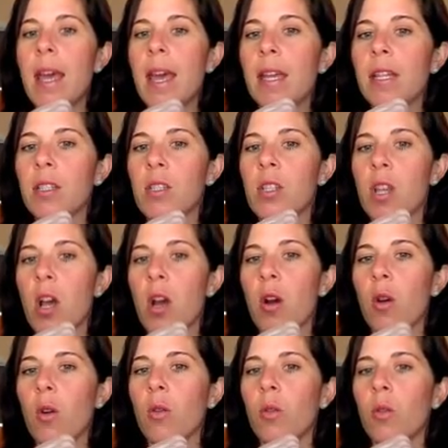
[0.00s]
And
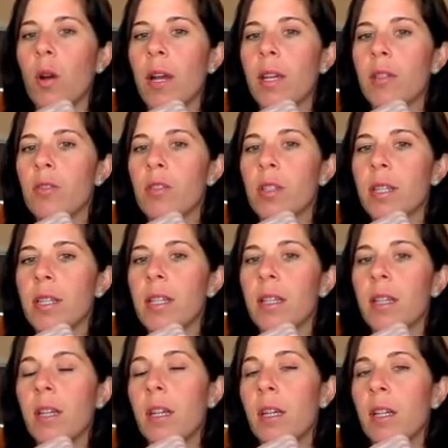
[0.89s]
so we
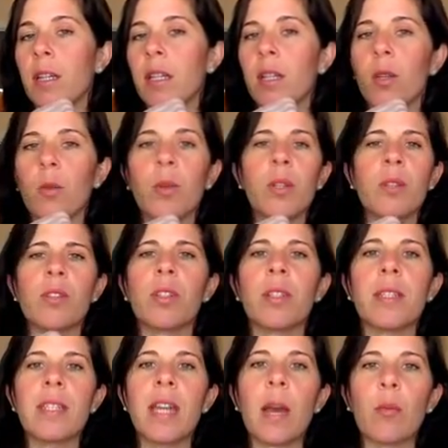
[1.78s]

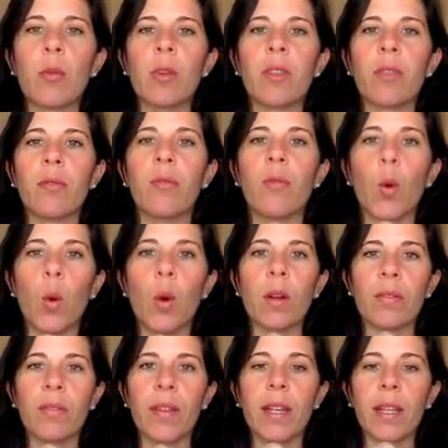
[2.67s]
usually tap with
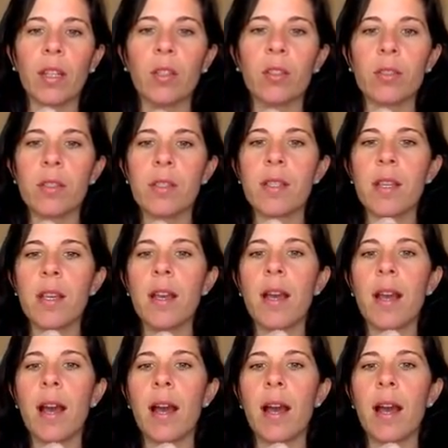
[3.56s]
4 fingers,